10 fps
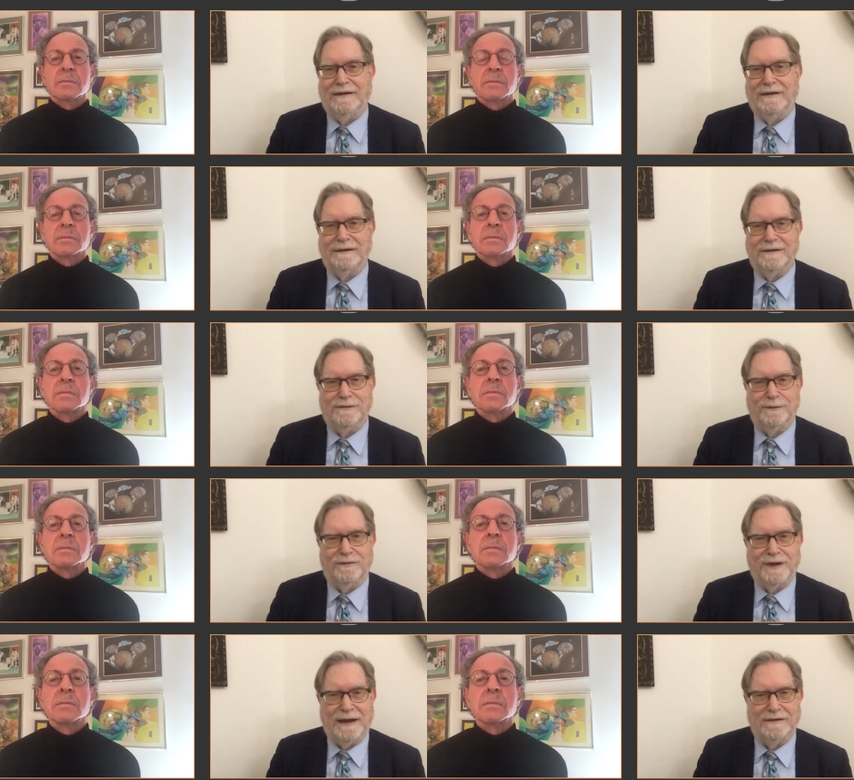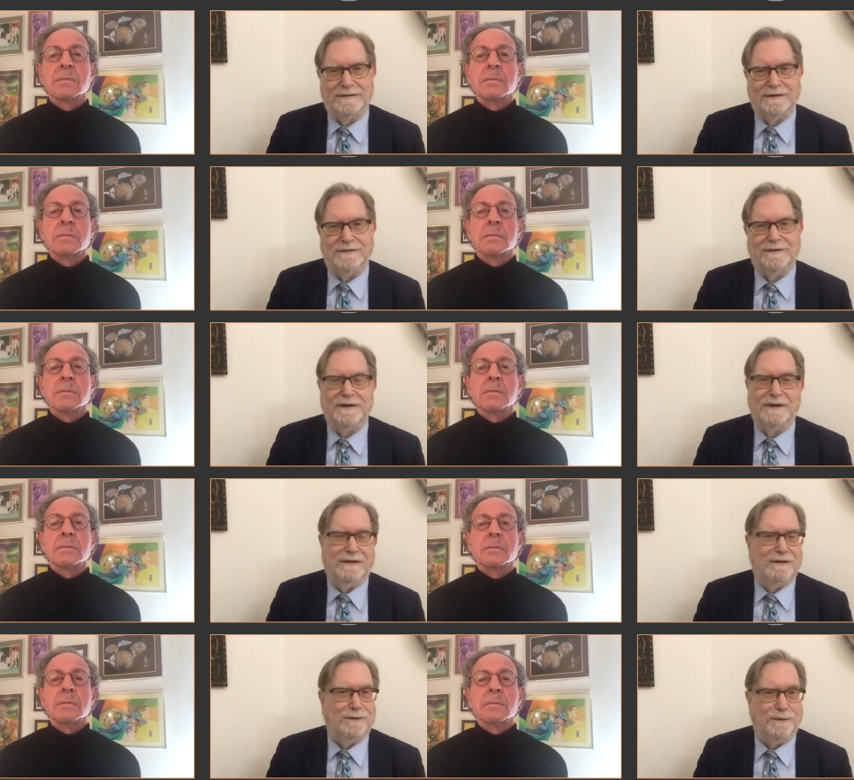Speaker 1: these dwarf galaxies,
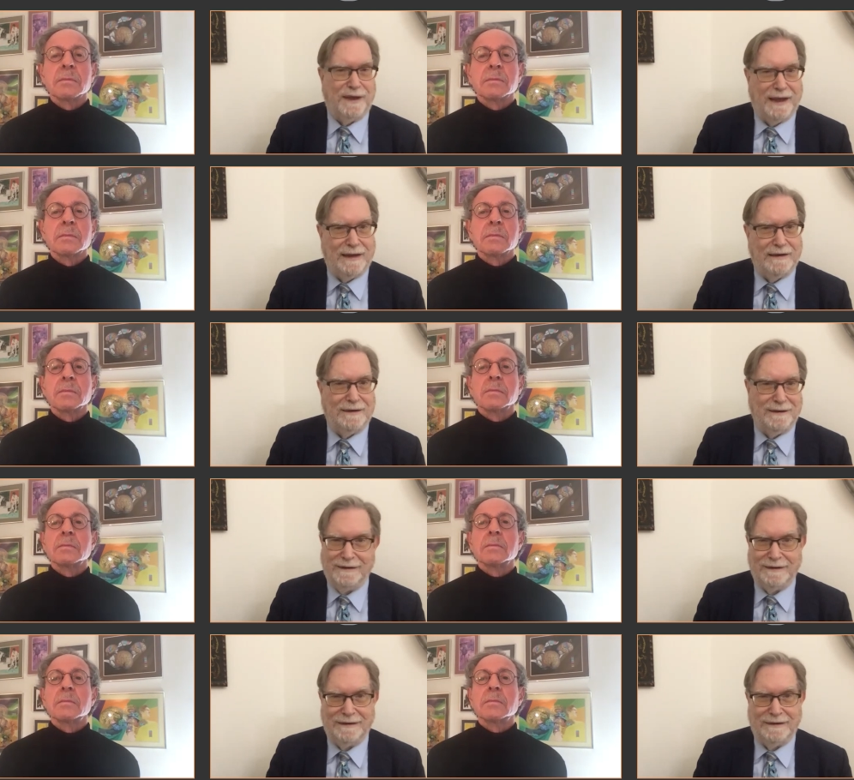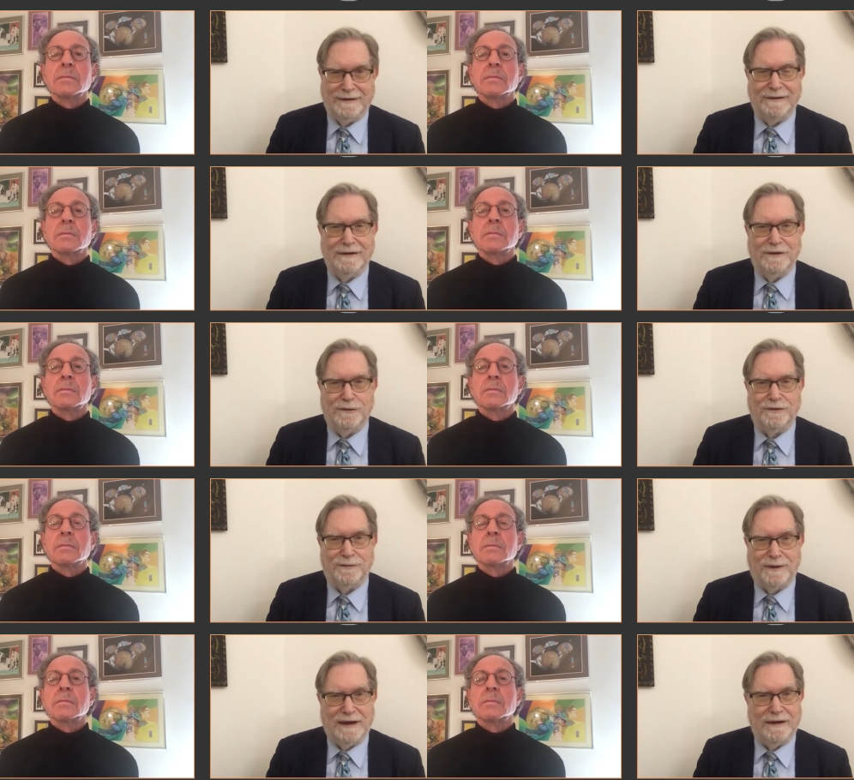you can uh, you can try
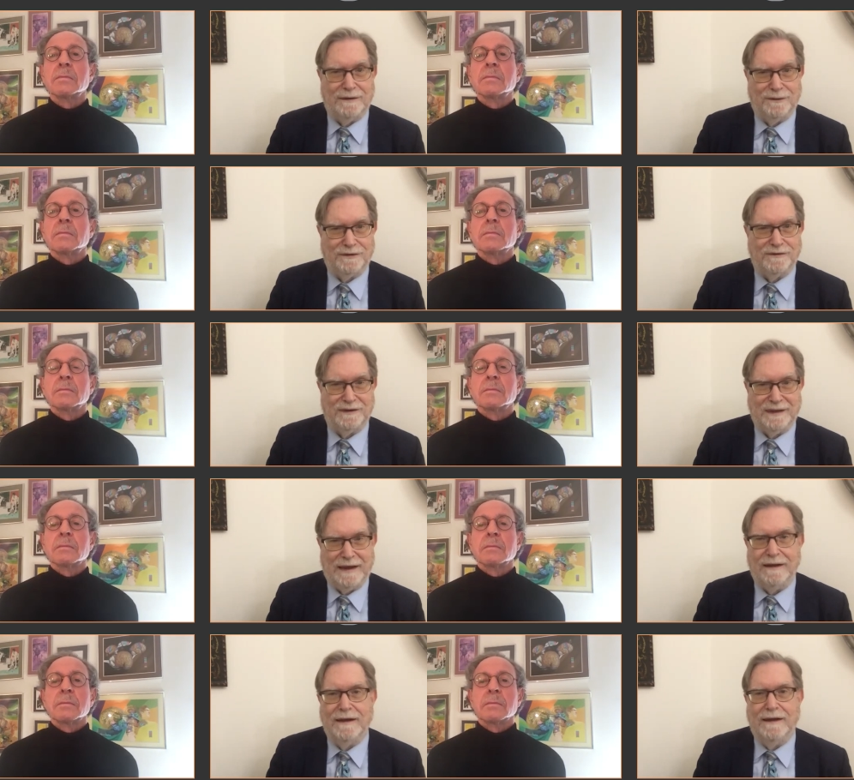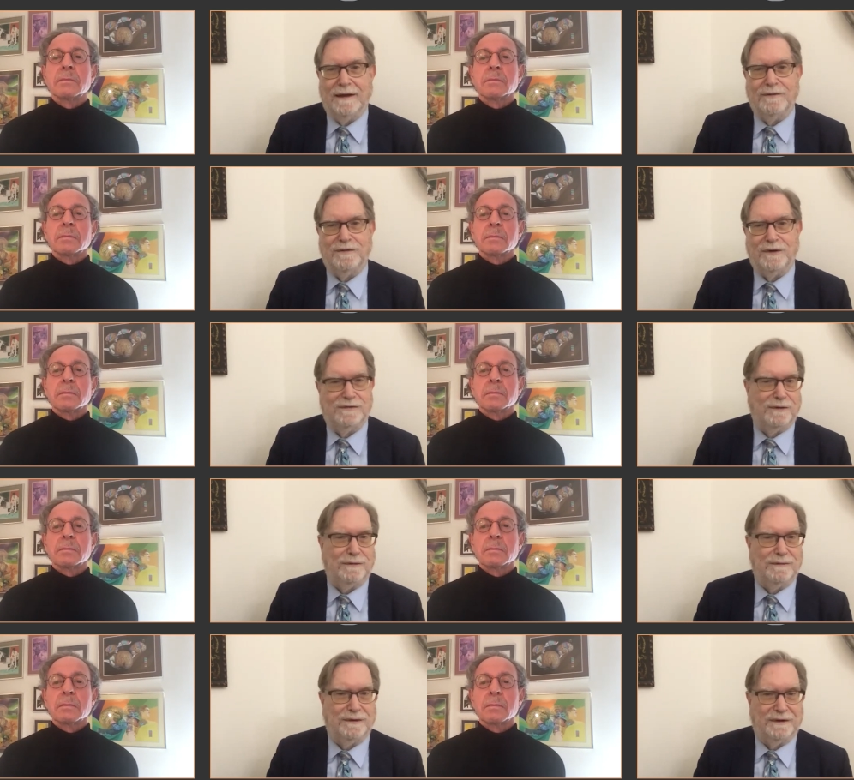and look and see that. And we've also
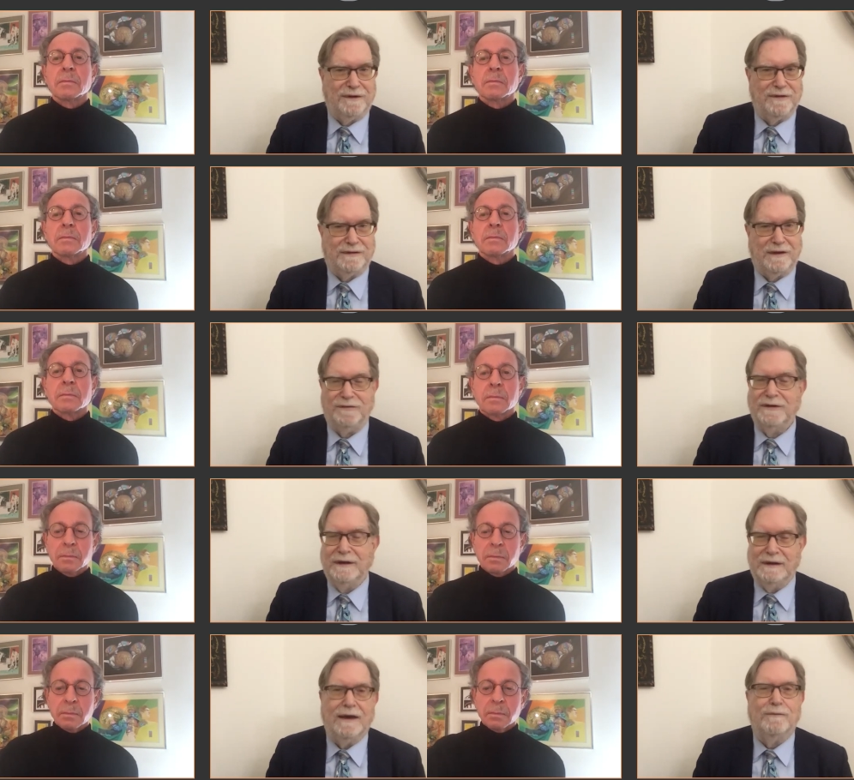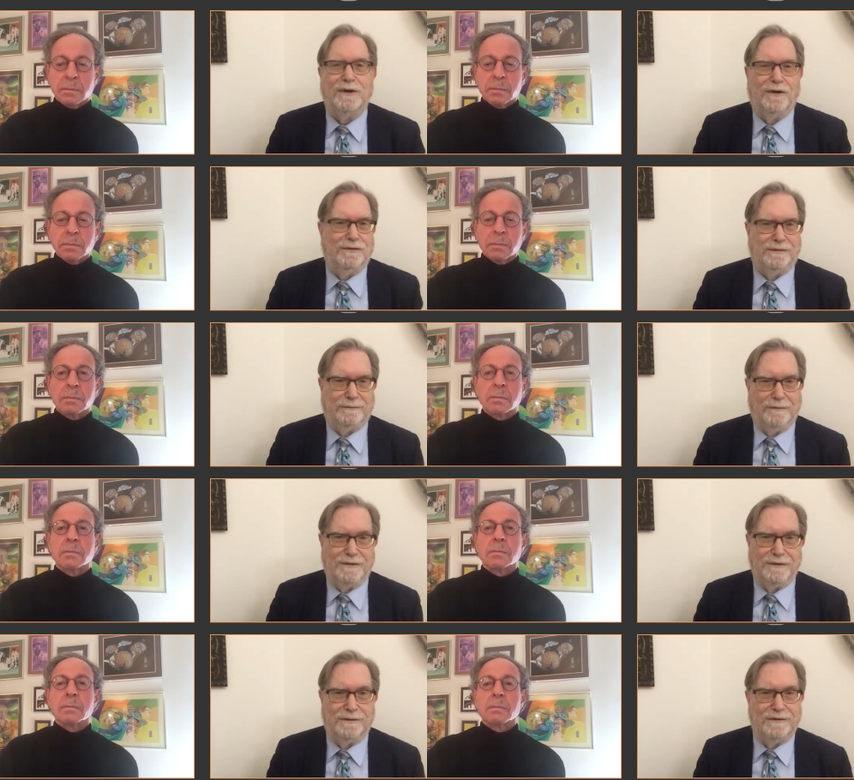looked at this stuff, and we also want to
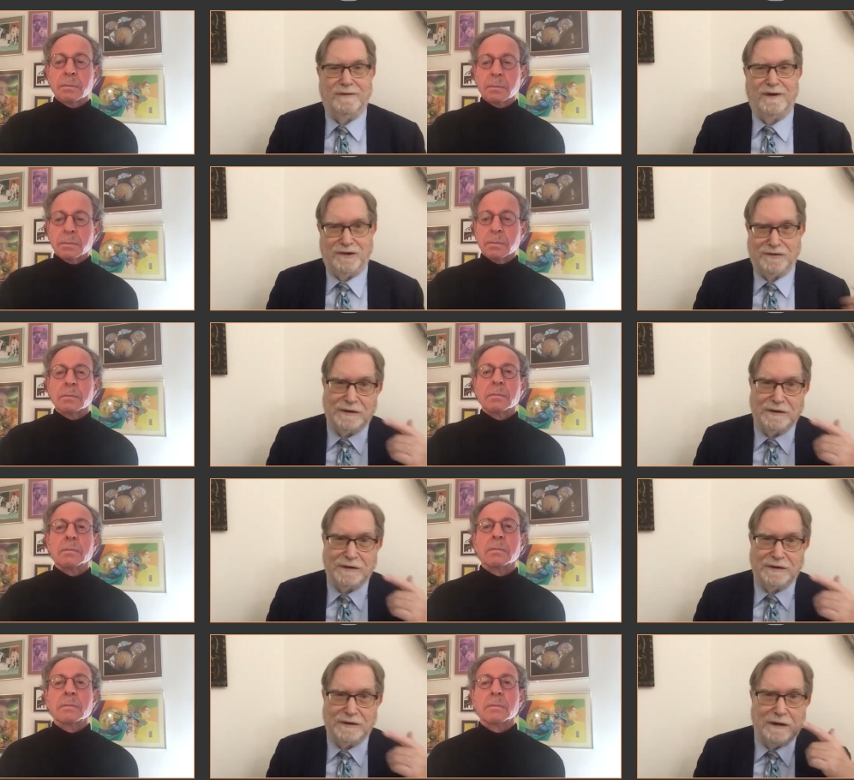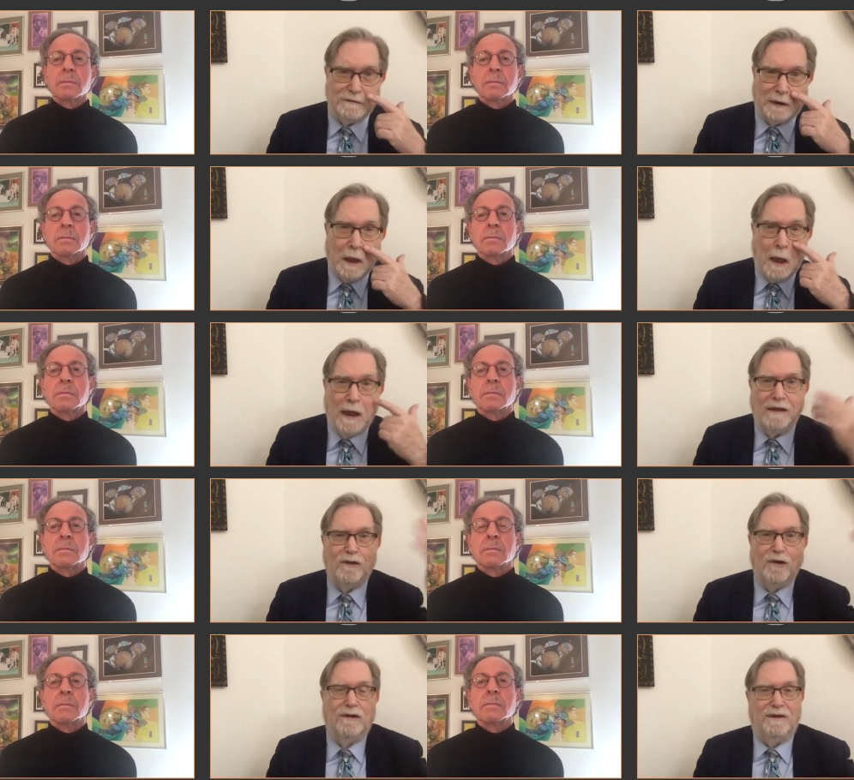do the gravitational lensing and
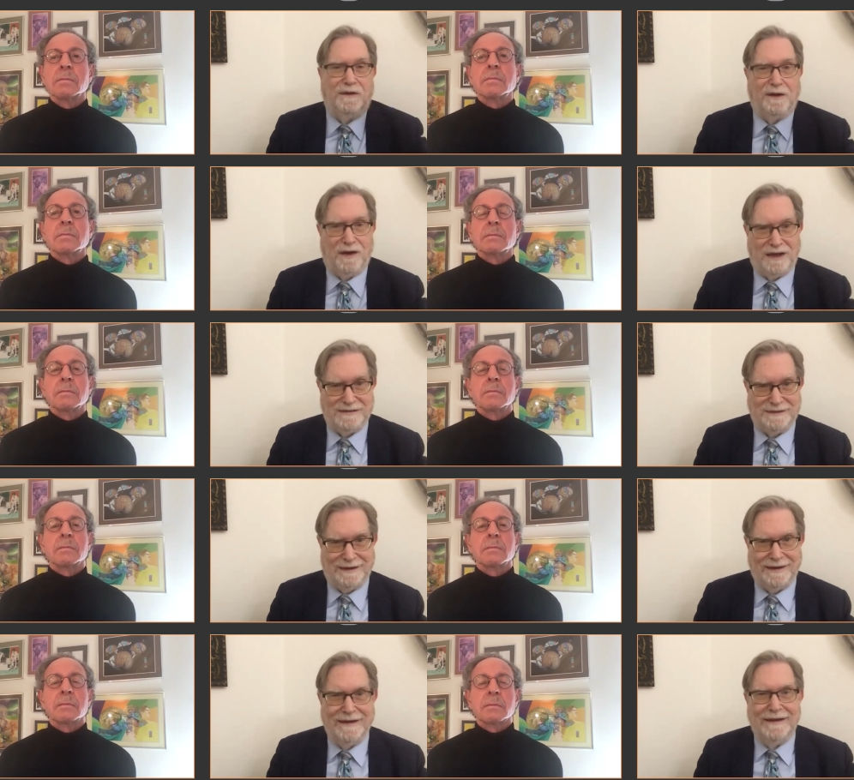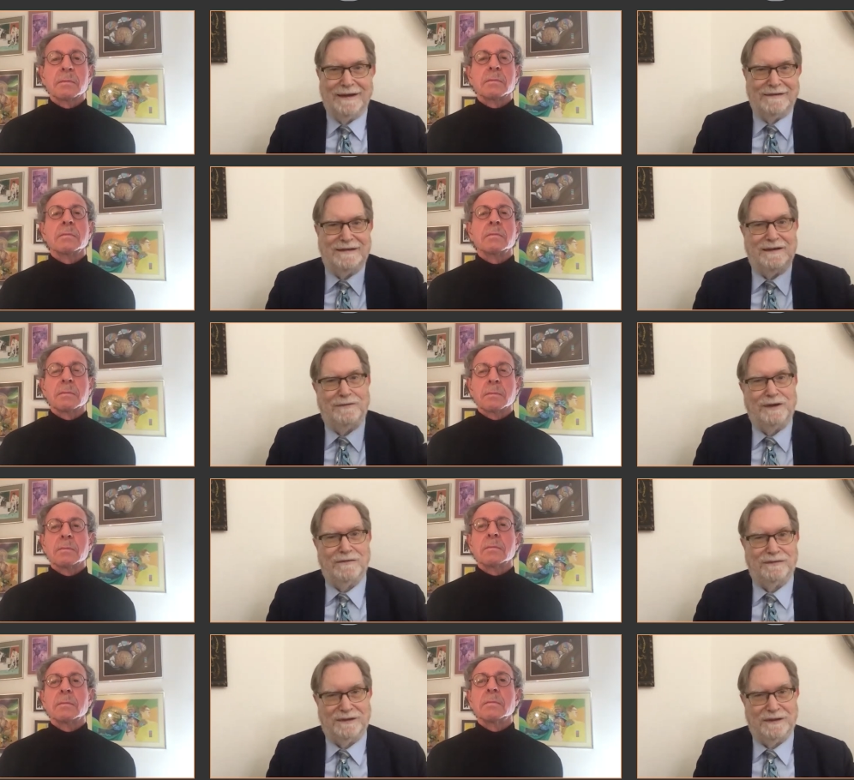look along a caustic and see if we can
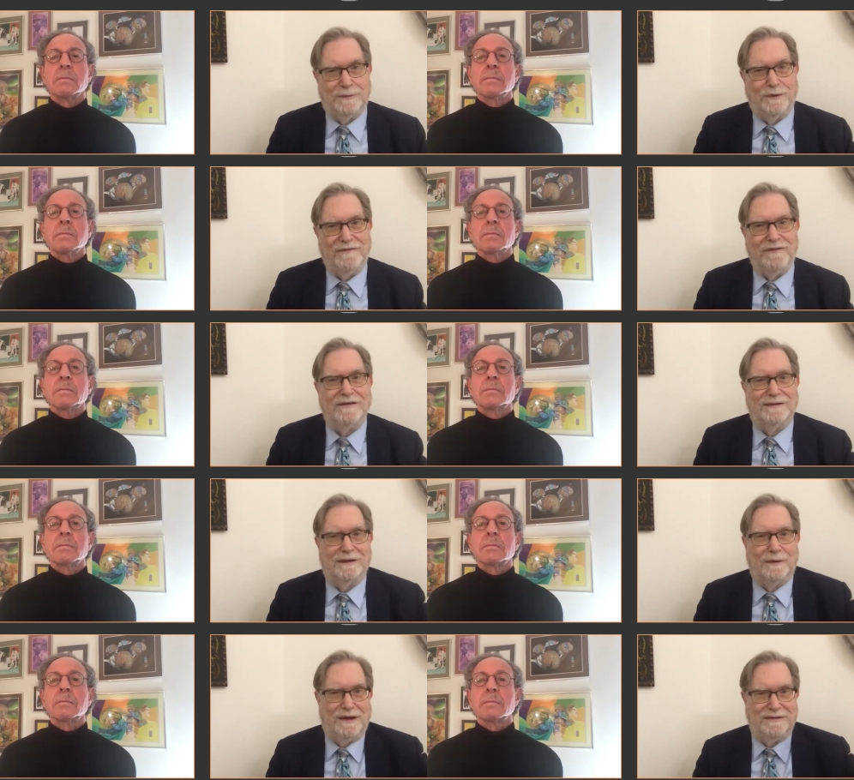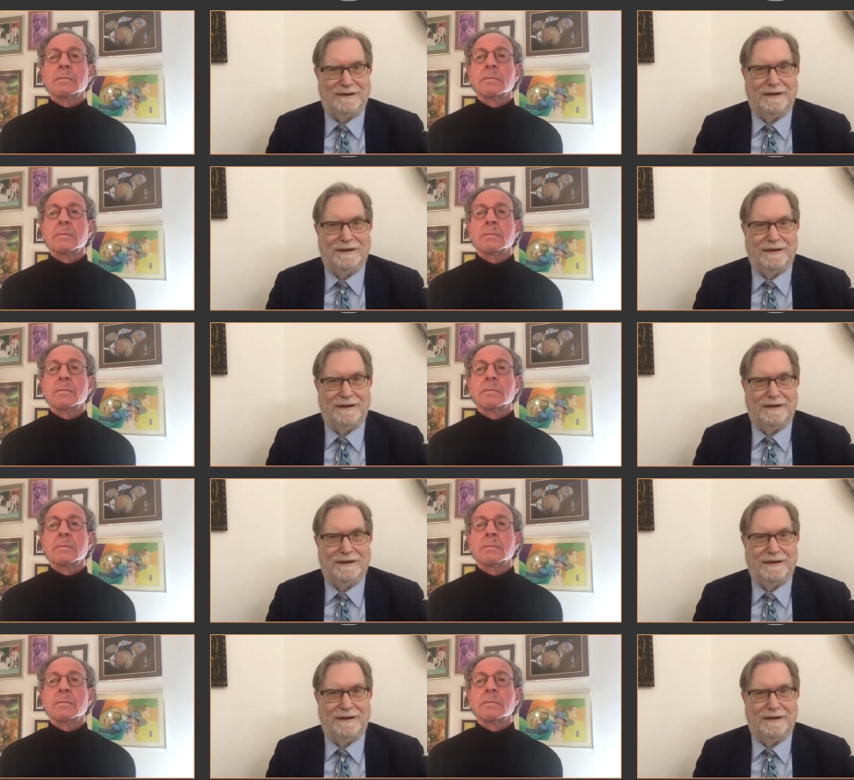see the waviness of the caustic